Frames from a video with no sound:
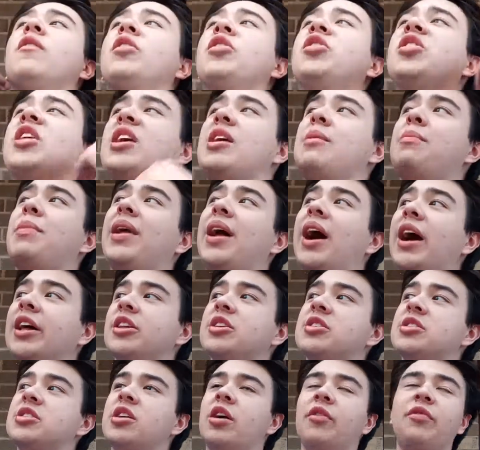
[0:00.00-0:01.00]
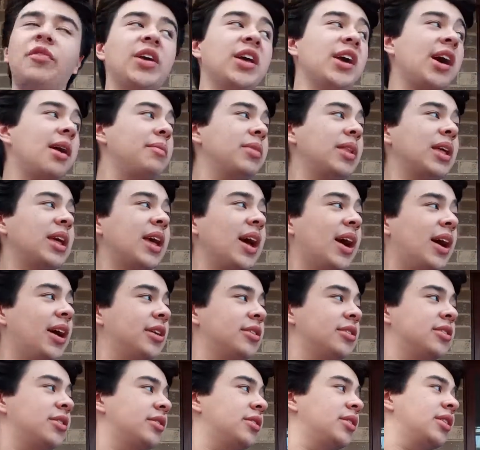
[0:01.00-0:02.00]
think about other stuff and come to the
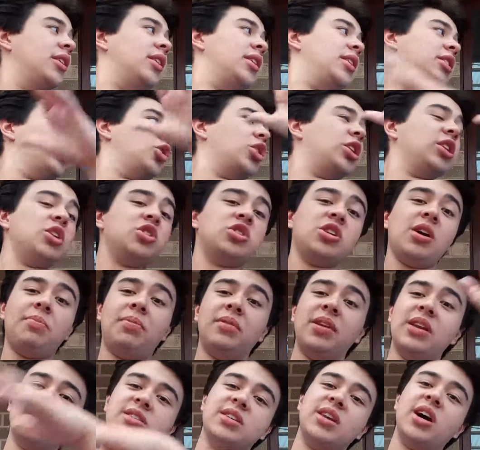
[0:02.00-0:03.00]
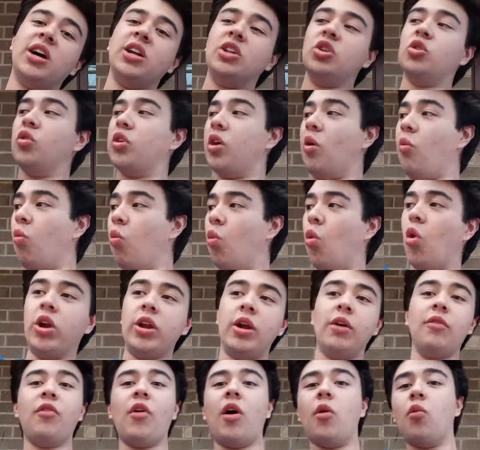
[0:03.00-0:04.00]
garden, look at the Japanese garden, look at
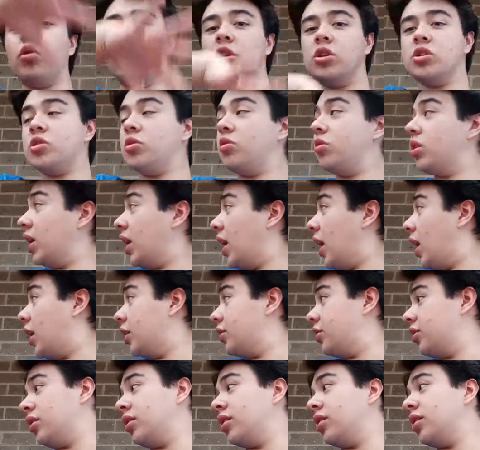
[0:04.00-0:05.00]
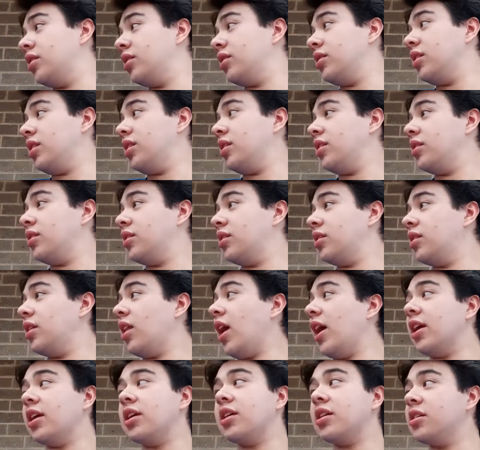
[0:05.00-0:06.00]
whatever I want to do in the garden.
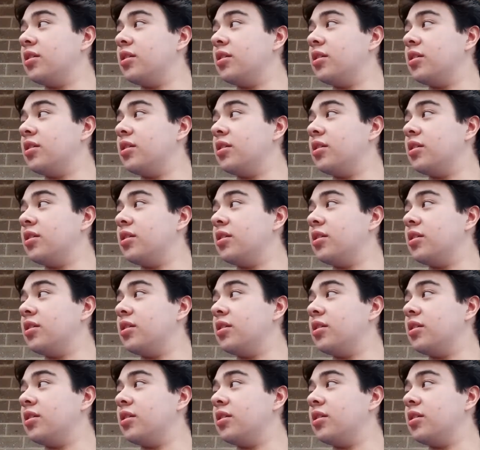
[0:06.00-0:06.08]
Like